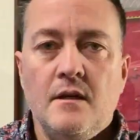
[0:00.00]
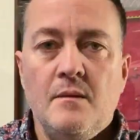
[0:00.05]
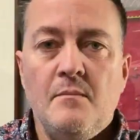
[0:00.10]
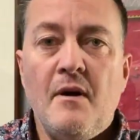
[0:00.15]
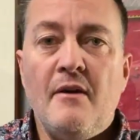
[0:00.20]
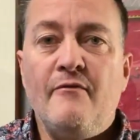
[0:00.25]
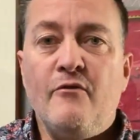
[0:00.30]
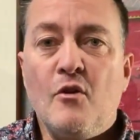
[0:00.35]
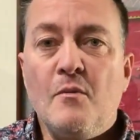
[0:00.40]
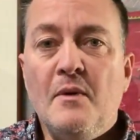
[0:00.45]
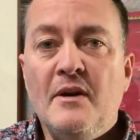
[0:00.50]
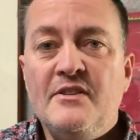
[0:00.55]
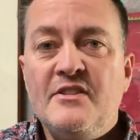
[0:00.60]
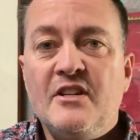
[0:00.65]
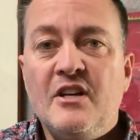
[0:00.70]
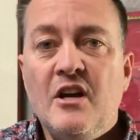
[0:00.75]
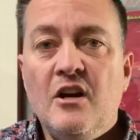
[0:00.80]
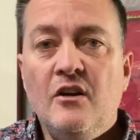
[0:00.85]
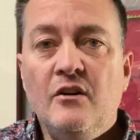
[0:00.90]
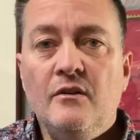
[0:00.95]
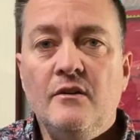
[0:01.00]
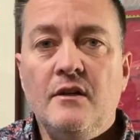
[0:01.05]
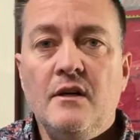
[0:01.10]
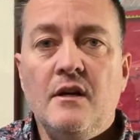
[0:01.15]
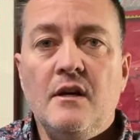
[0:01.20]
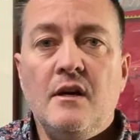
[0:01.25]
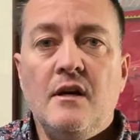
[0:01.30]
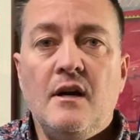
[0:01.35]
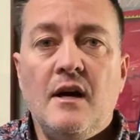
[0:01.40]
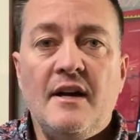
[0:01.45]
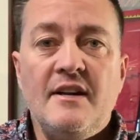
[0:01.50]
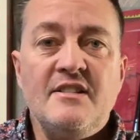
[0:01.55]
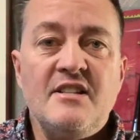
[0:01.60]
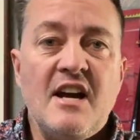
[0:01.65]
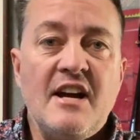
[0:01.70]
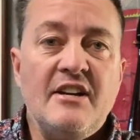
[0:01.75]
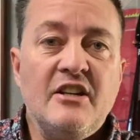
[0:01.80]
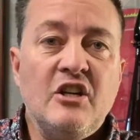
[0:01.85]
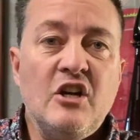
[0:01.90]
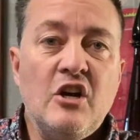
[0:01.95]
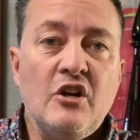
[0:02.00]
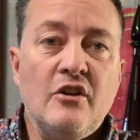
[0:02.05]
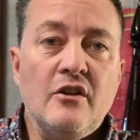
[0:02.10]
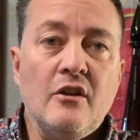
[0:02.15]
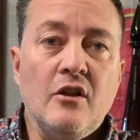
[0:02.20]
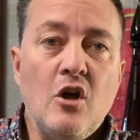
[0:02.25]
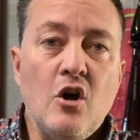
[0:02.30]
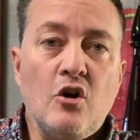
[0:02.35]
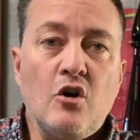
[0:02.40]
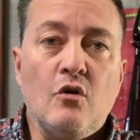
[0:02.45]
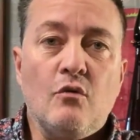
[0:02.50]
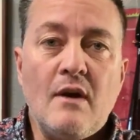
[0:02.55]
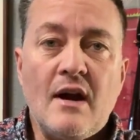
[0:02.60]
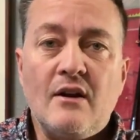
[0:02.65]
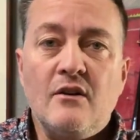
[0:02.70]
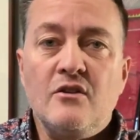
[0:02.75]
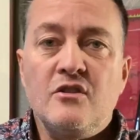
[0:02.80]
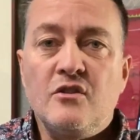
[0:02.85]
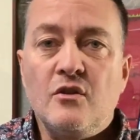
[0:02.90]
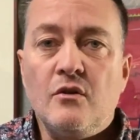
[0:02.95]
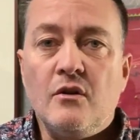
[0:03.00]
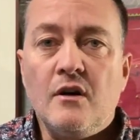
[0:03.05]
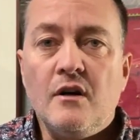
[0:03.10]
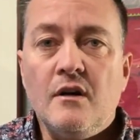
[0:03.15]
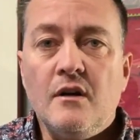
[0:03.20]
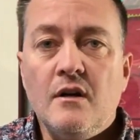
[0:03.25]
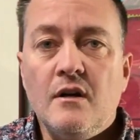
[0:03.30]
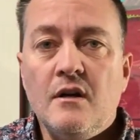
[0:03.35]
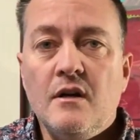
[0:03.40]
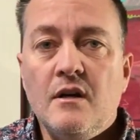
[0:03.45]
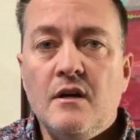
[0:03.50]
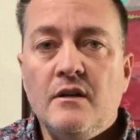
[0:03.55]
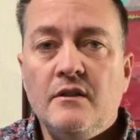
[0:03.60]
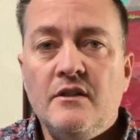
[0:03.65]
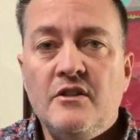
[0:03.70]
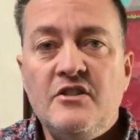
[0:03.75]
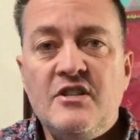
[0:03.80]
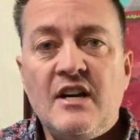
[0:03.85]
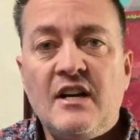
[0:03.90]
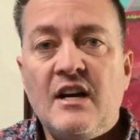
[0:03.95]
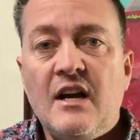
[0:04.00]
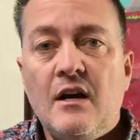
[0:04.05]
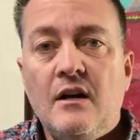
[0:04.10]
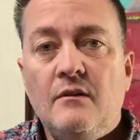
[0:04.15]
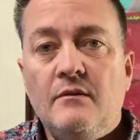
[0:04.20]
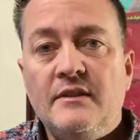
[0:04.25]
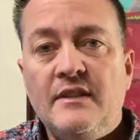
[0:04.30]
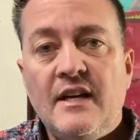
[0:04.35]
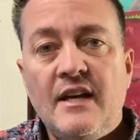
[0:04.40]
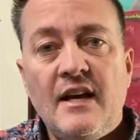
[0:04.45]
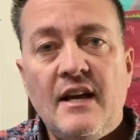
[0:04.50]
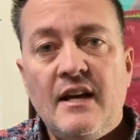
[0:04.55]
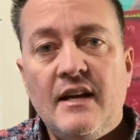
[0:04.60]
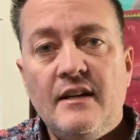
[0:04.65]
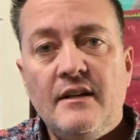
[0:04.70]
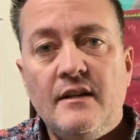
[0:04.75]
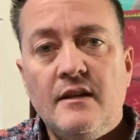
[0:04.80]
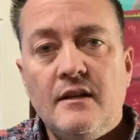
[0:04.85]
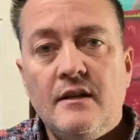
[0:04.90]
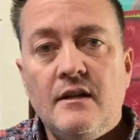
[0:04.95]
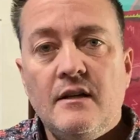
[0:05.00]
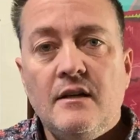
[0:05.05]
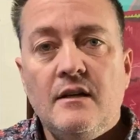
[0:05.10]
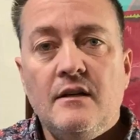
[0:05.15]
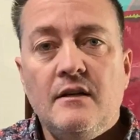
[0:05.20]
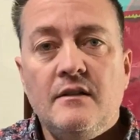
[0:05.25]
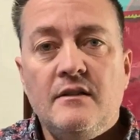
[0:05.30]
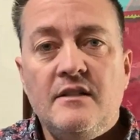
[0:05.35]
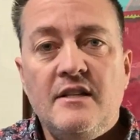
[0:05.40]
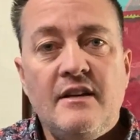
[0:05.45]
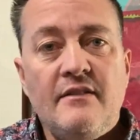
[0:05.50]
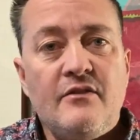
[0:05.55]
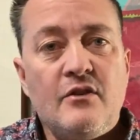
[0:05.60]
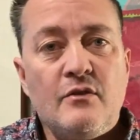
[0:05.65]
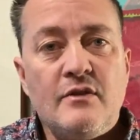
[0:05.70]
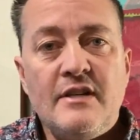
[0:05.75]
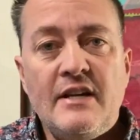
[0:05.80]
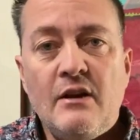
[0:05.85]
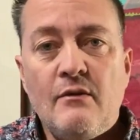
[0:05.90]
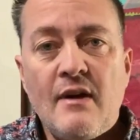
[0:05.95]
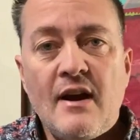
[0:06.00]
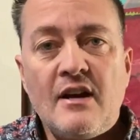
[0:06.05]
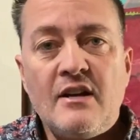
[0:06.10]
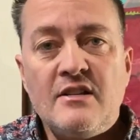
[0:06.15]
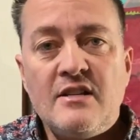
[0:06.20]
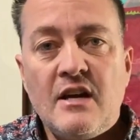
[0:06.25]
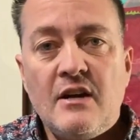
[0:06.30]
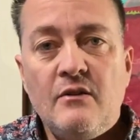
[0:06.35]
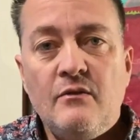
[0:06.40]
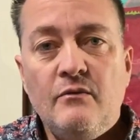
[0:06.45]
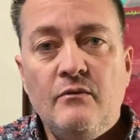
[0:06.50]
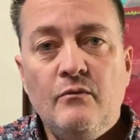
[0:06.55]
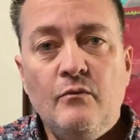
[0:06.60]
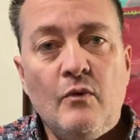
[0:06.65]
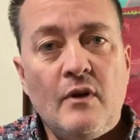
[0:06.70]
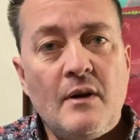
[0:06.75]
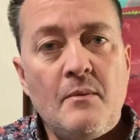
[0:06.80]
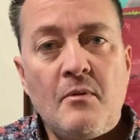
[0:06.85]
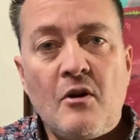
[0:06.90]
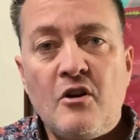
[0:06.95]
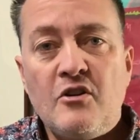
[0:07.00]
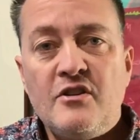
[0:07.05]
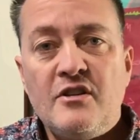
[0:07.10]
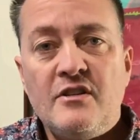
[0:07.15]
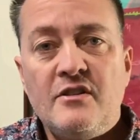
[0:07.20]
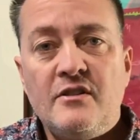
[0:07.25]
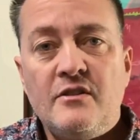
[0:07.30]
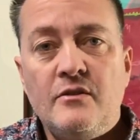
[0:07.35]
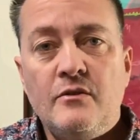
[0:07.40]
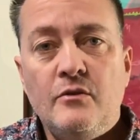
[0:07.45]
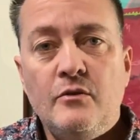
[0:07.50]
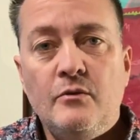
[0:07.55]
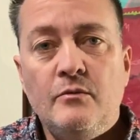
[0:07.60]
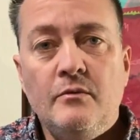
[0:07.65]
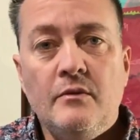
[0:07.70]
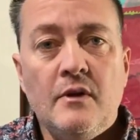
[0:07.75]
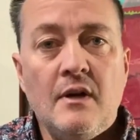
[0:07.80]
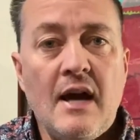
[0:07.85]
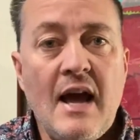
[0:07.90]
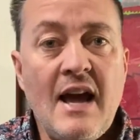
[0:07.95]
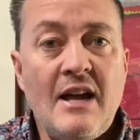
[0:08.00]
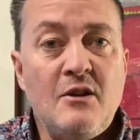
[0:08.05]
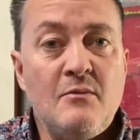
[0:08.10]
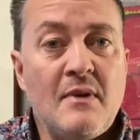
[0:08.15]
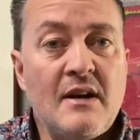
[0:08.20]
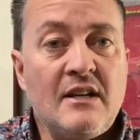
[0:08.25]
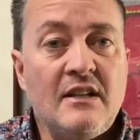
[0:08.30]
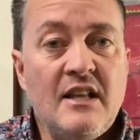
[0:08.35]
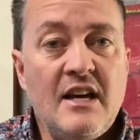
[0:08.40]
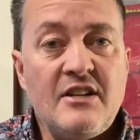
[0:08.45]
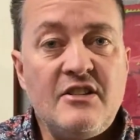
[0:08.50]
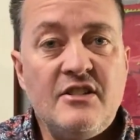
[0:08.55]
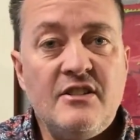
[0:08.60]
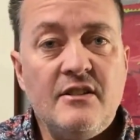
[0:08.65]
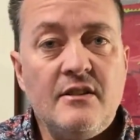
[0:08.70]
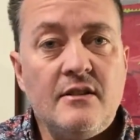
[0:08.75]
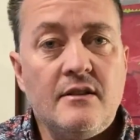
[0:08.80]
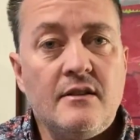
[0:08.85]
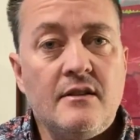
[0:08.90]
About 4 months ago, I decided to go to the local record store to check out what they had, see if there was any records I'd want to purchase to add to my collection.